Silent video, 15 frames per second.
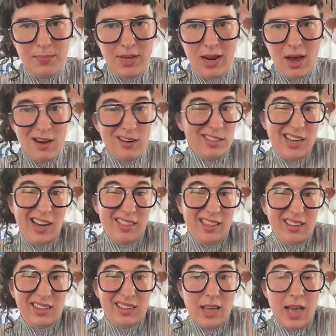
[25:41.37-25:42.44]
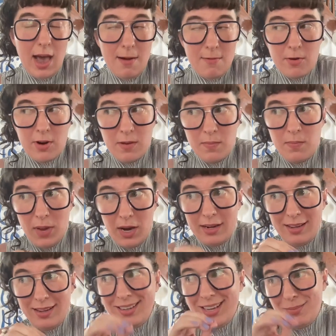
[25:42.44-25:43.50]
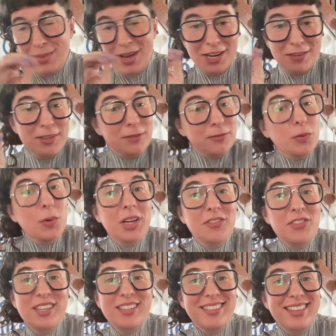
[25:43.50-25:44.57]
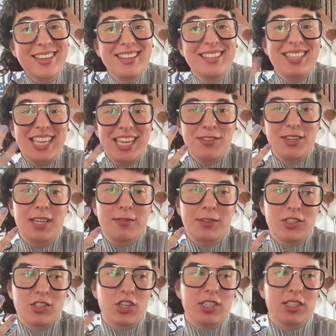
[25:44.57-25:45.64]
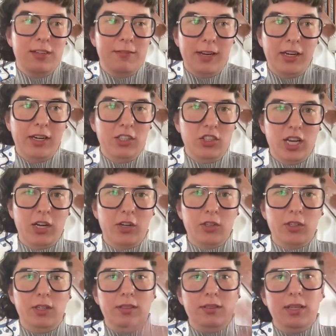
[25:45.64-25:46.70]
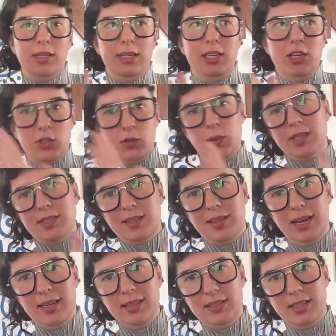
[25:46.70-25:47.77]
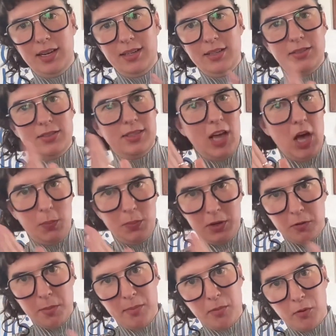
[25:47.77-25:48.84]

But honestly, I think everybody can benefit from one of these things, even if it's just a very general, here's what this client does, help me remember